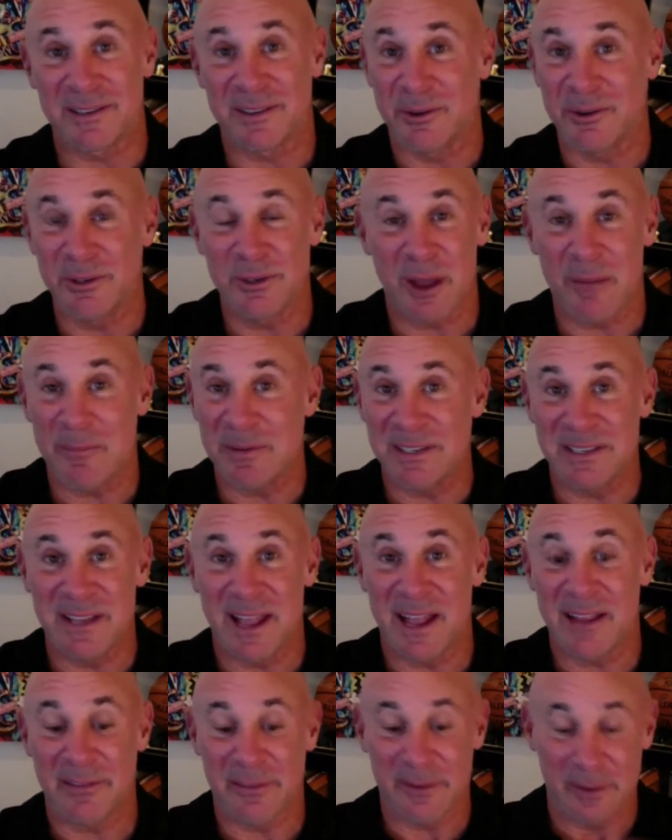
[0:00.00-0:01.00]
Your job is
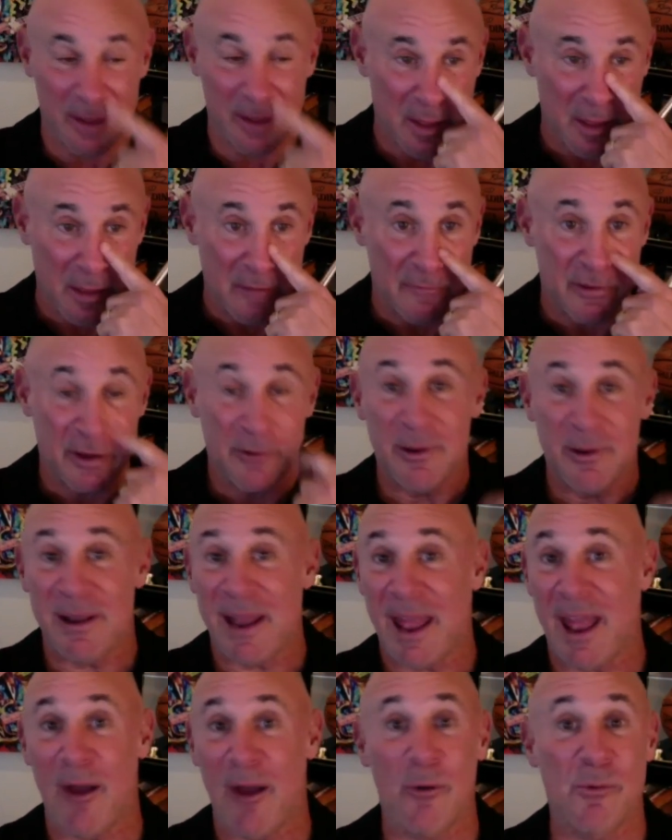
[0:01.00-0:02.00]
not to figure out
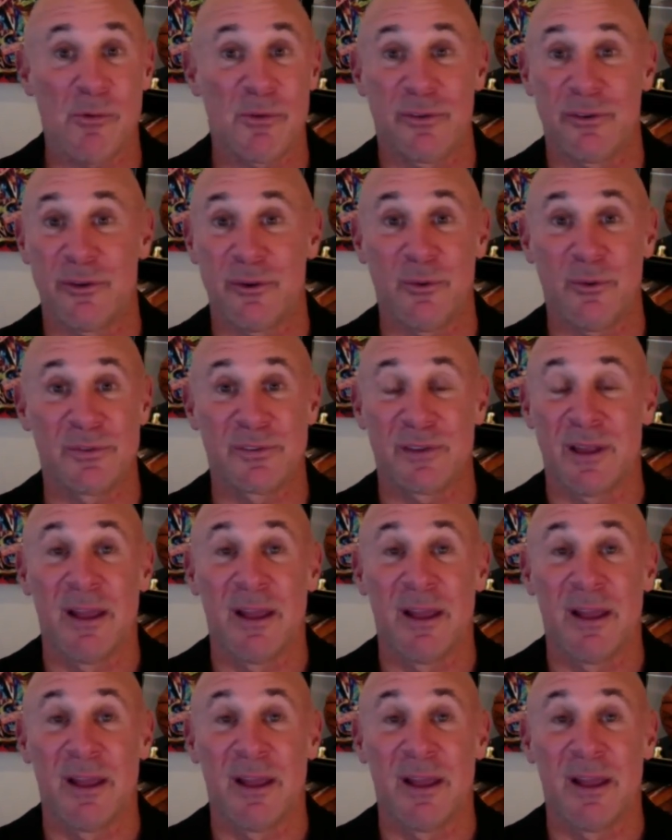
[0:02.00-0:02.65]
how to